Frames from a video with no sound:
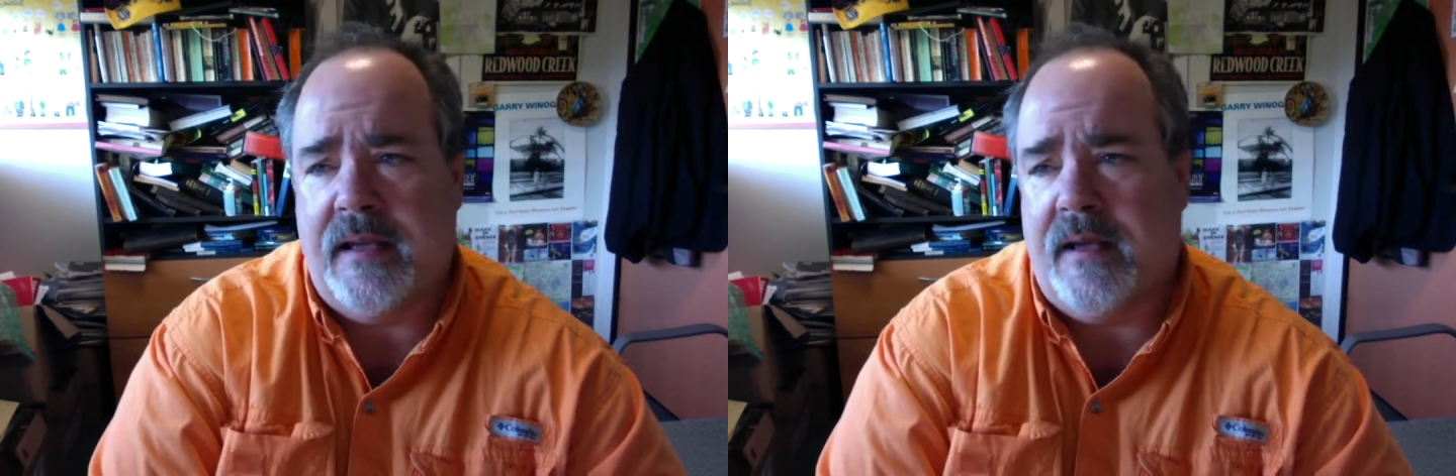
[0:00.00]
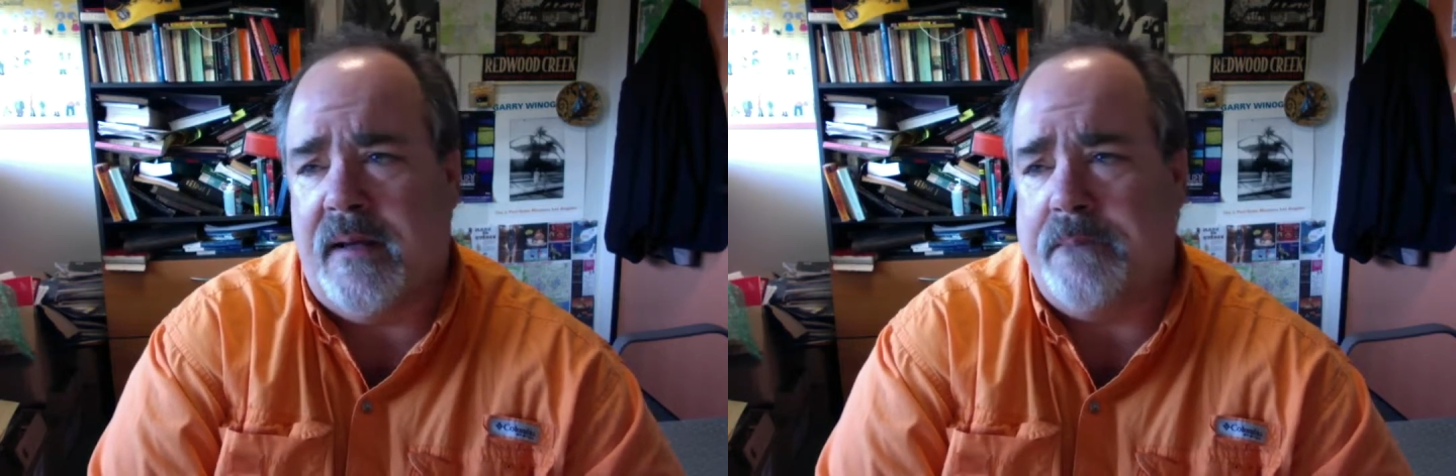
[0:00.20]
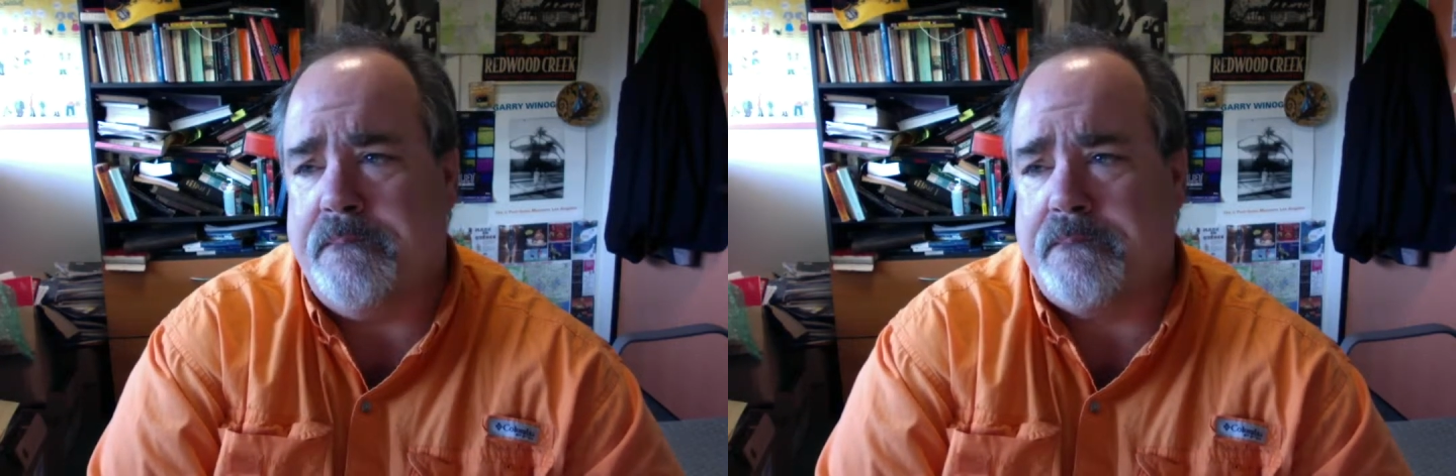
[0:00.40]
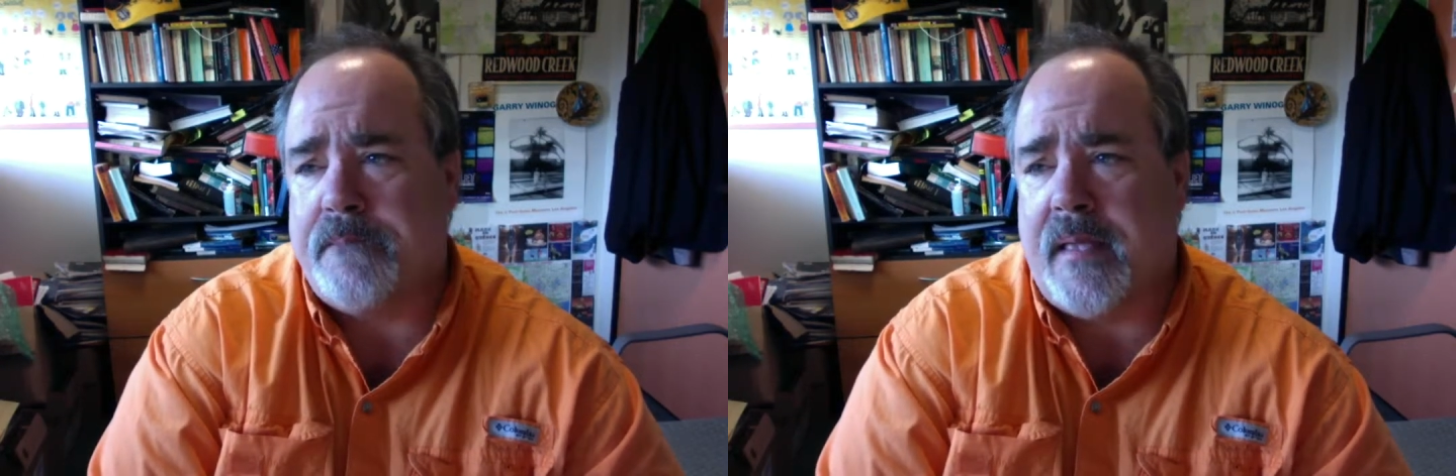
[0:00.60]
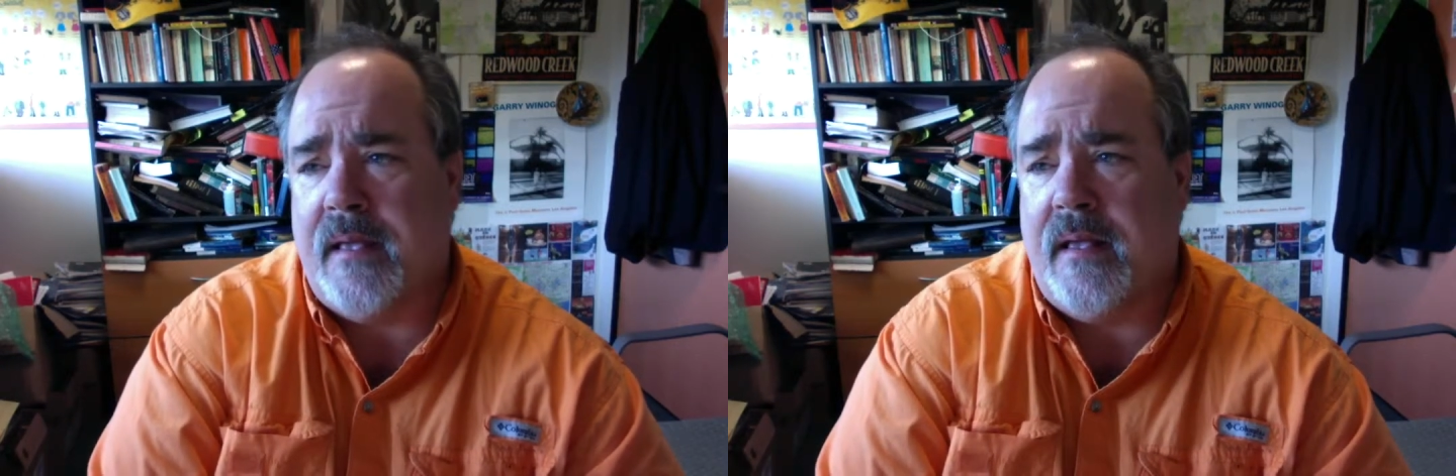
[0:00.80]

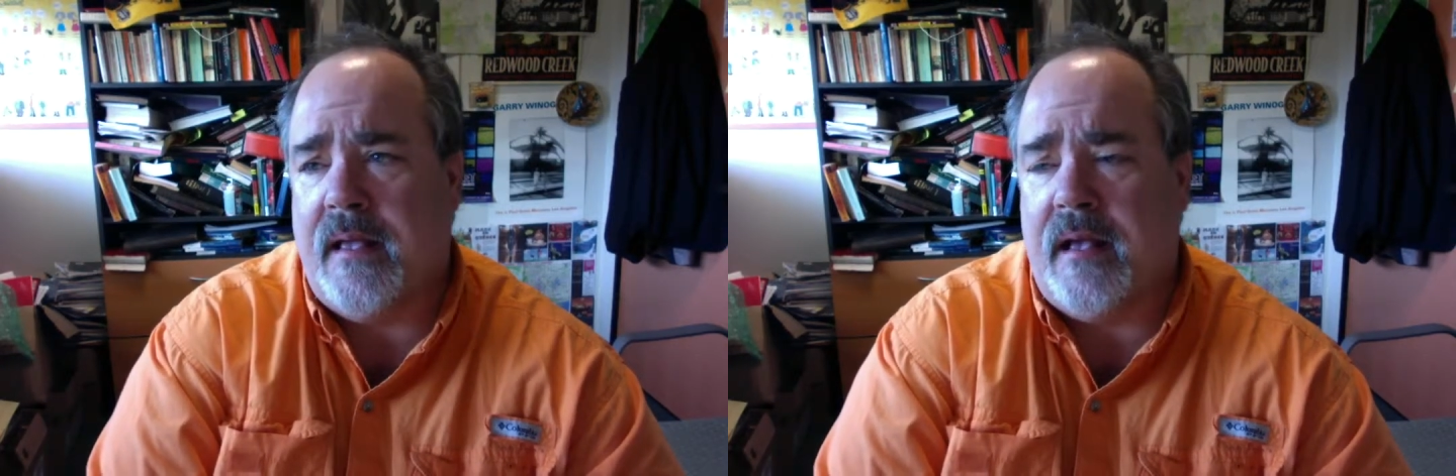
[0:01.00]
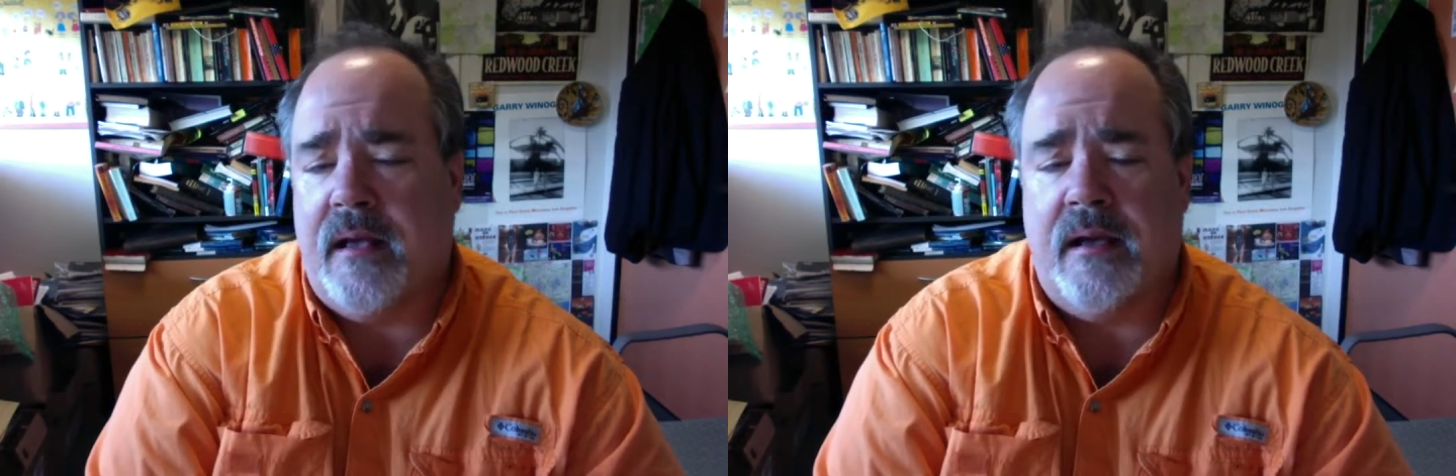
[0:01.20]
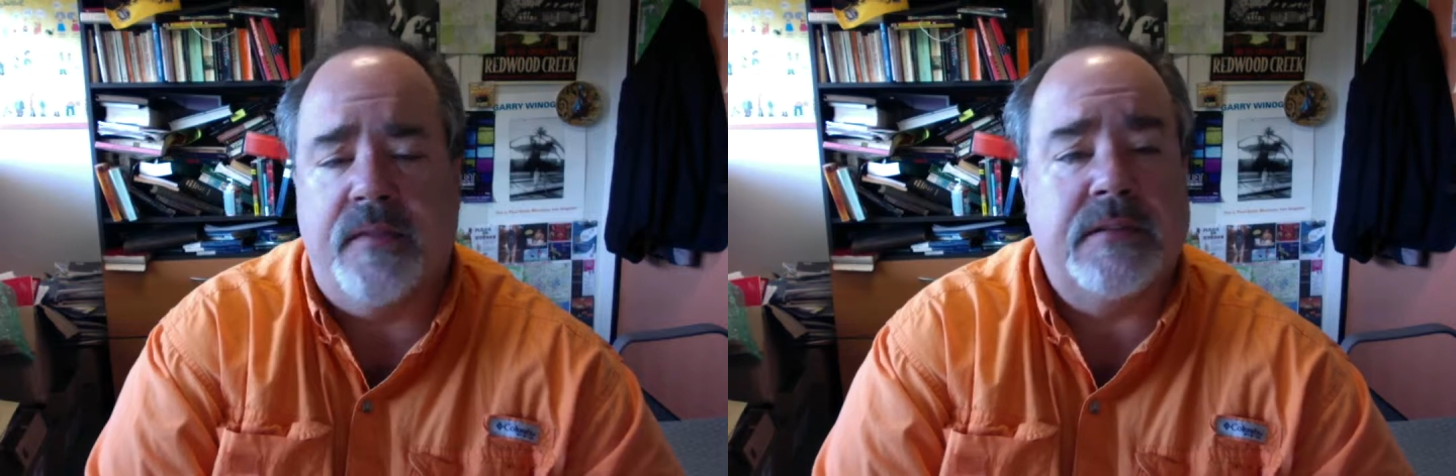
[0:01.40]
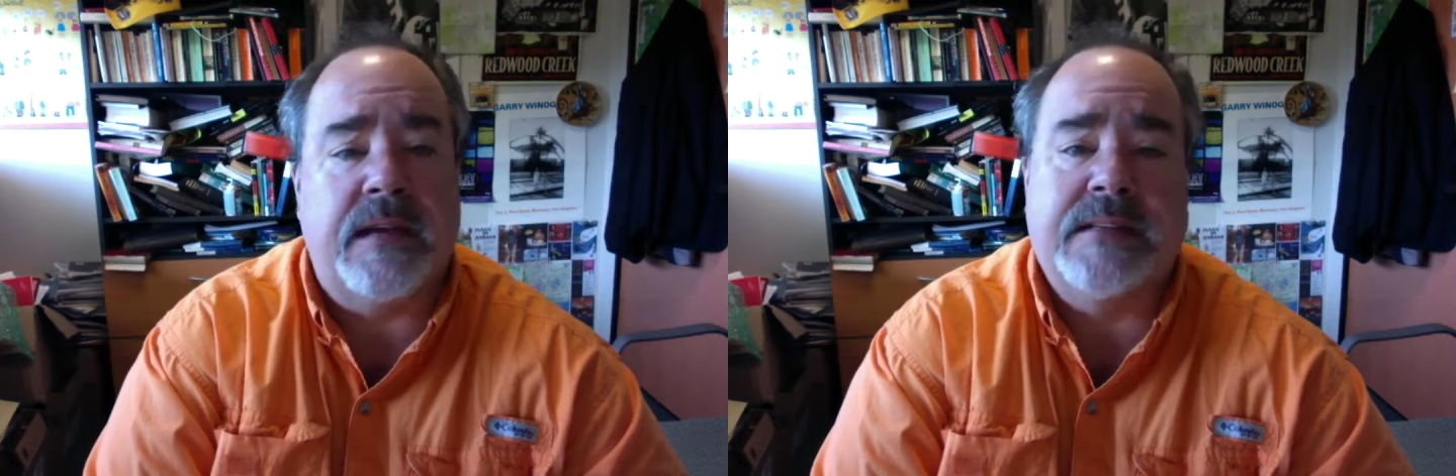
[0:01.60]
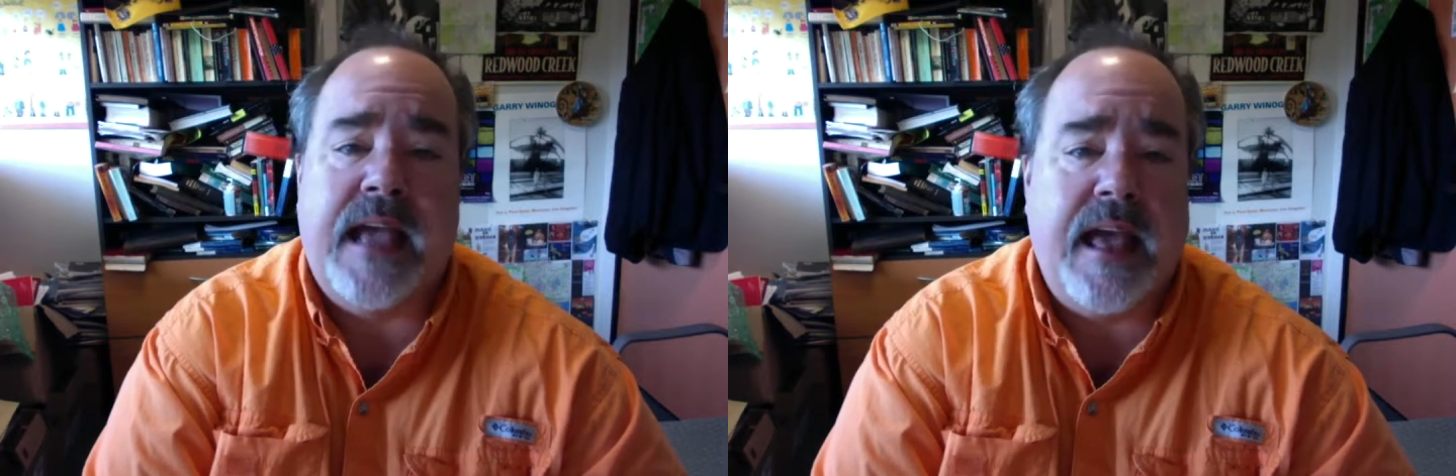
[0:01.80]
the
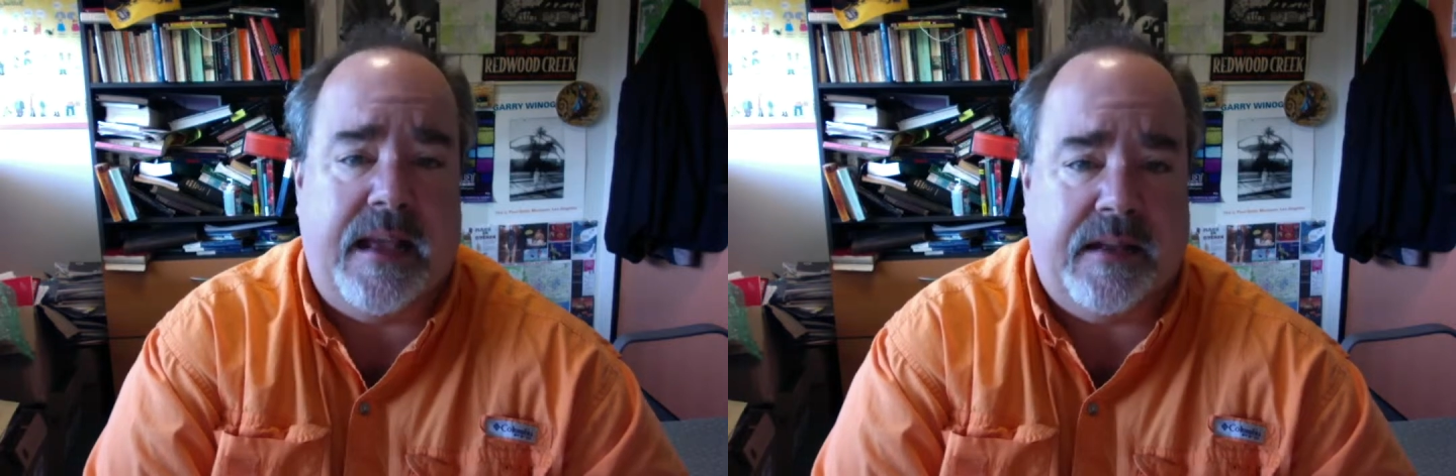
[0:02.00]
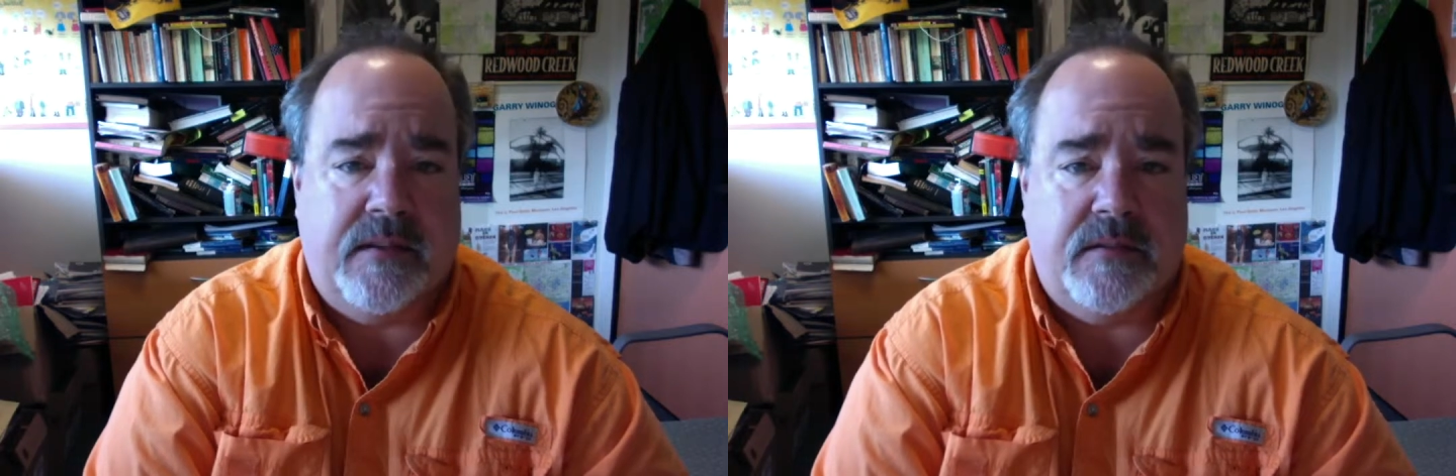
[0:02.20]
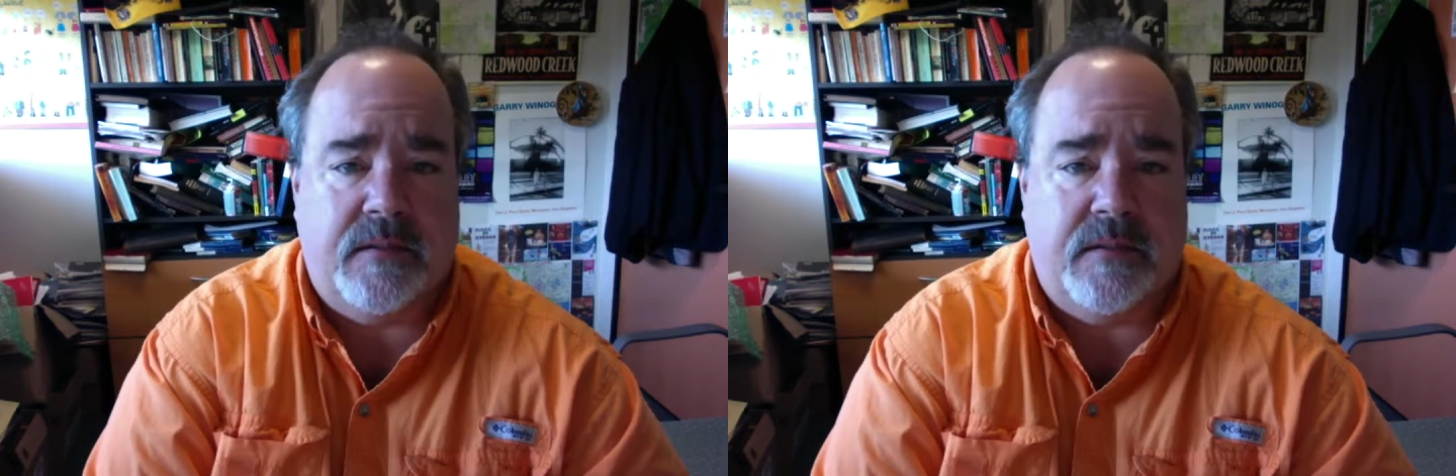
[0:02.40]
Titanic.